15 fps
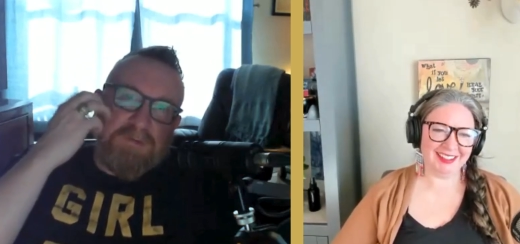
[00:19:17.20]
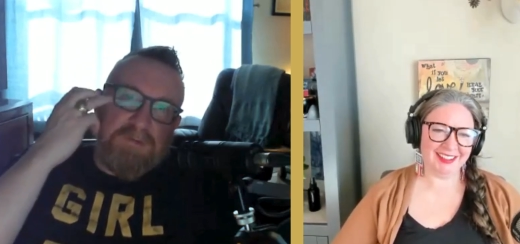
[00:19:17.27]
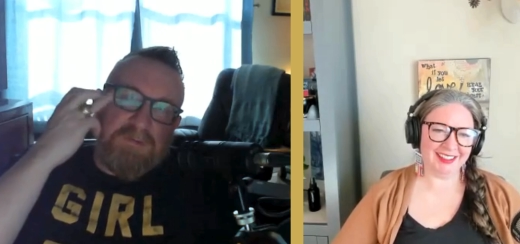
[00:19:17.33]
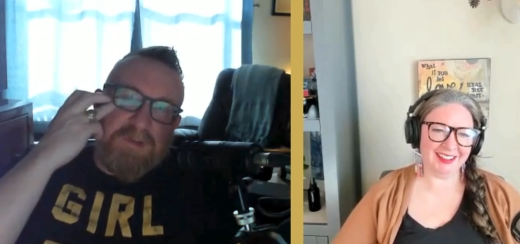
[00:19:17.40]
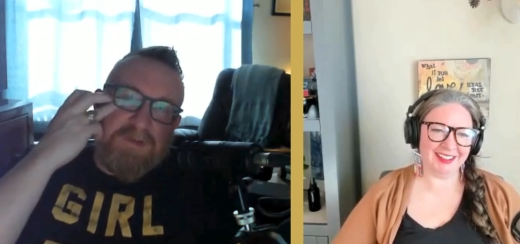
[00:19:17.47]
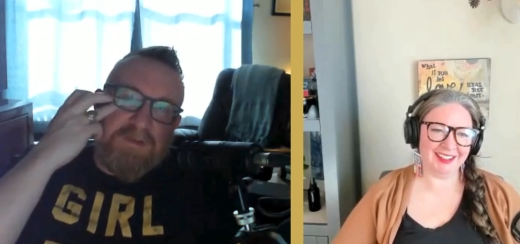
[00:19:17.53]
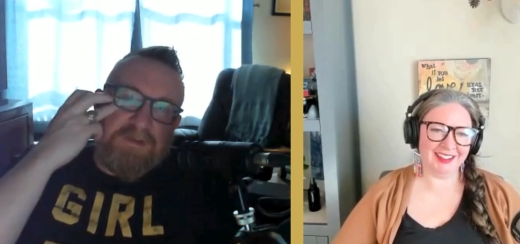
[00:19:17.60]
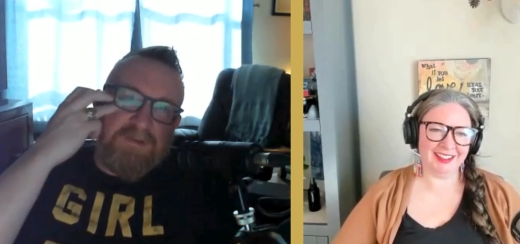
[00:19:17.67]

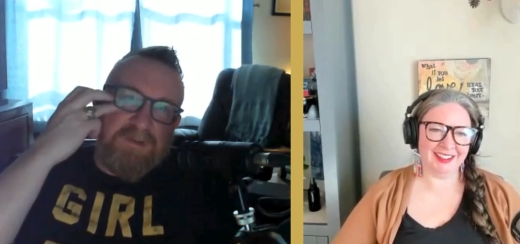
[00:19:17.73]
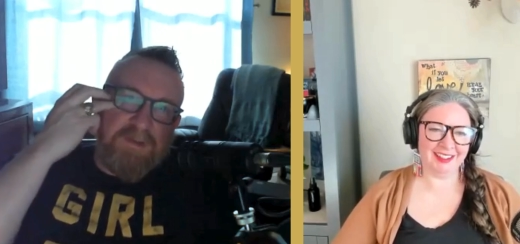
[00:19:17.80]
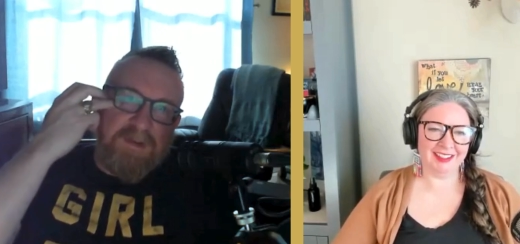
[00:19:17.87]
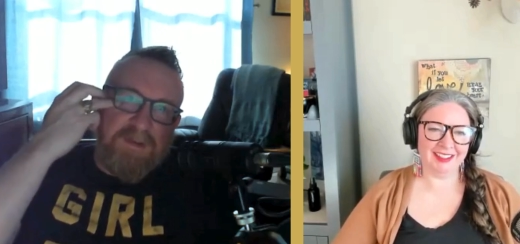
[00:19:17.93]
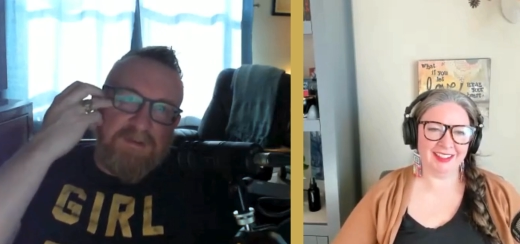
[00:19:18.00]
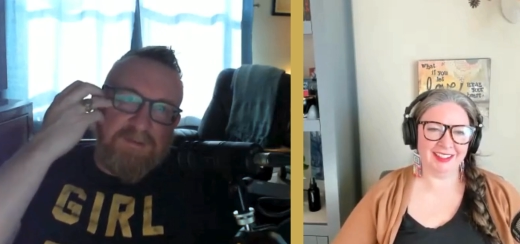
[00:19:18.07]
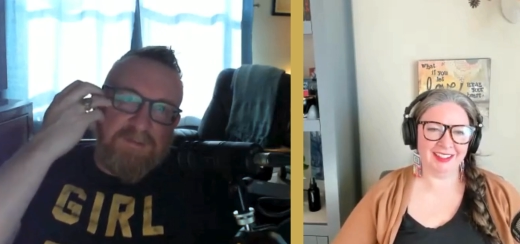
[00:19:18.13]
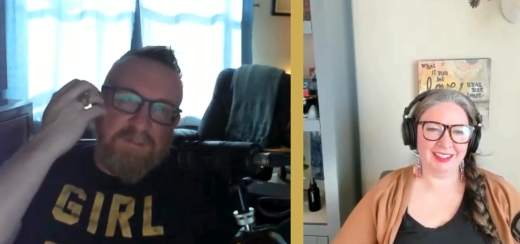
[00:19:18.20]
Speaker 1: like i said
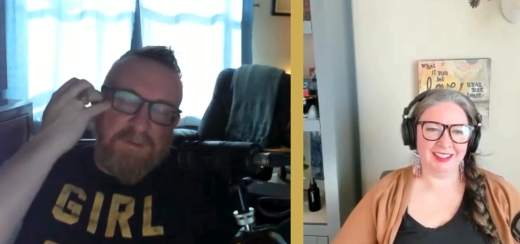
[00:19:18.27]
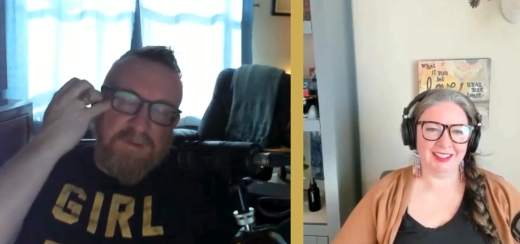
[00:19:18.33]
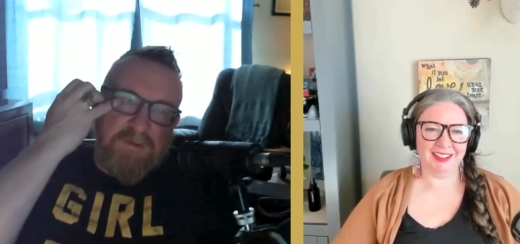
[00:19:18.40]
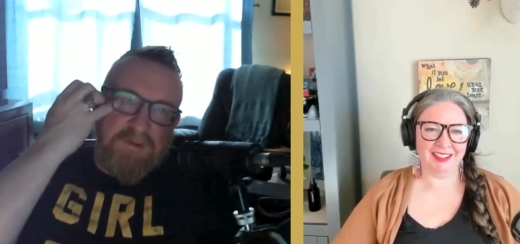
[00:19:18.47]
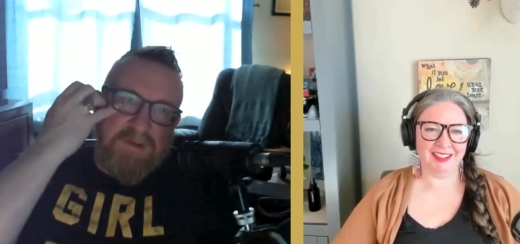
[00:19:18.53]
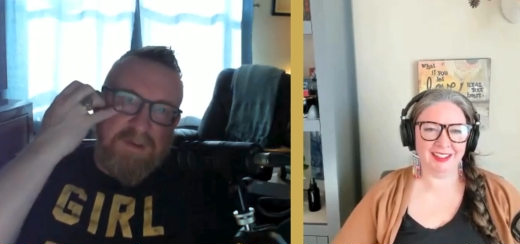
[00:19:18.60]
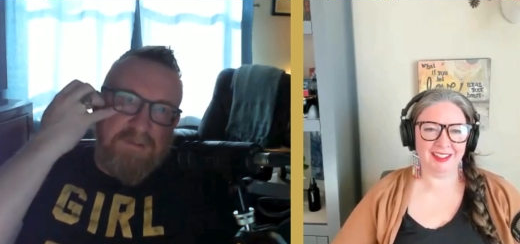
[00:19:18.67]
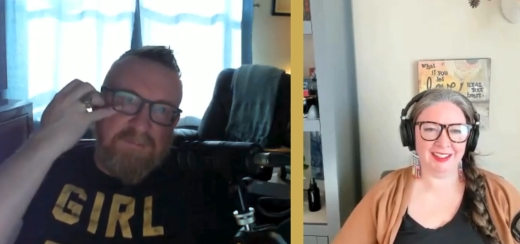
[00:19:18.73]
i just wanted
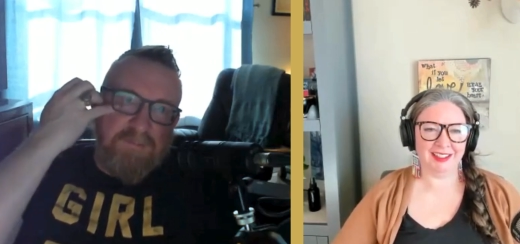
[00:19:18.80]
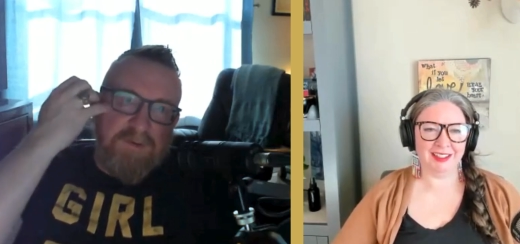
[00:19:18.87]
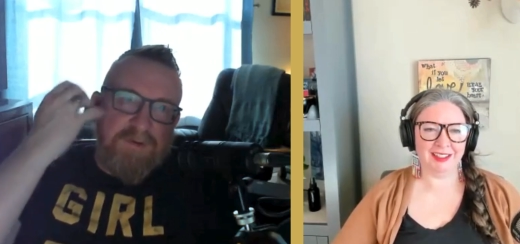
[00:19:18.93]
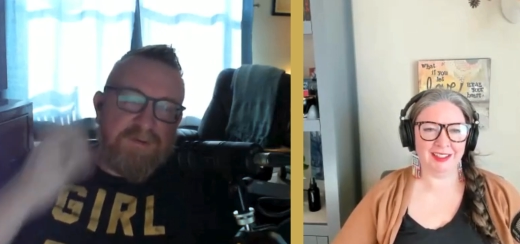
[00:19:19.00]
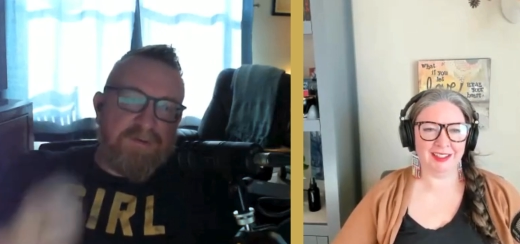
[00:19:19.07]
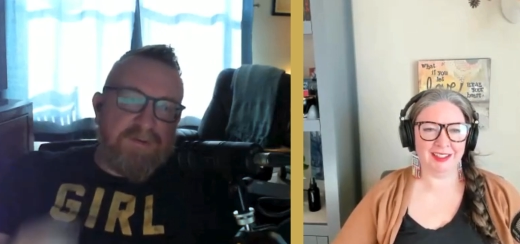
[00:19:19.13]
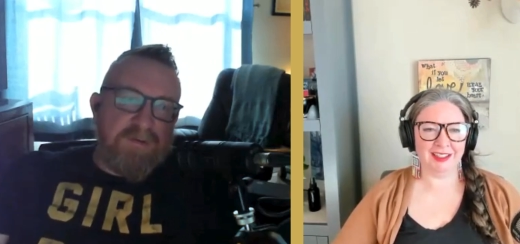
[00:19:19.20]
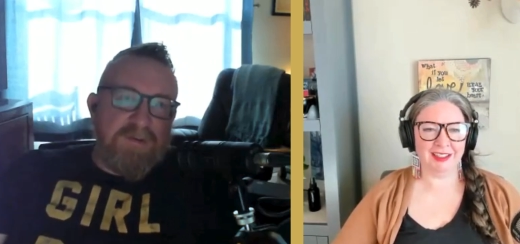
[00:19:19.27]
i
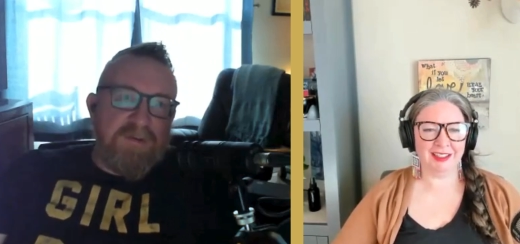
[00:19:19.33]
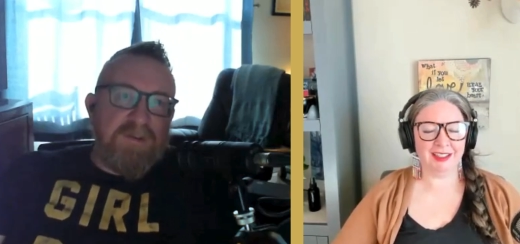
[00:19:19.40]
wanted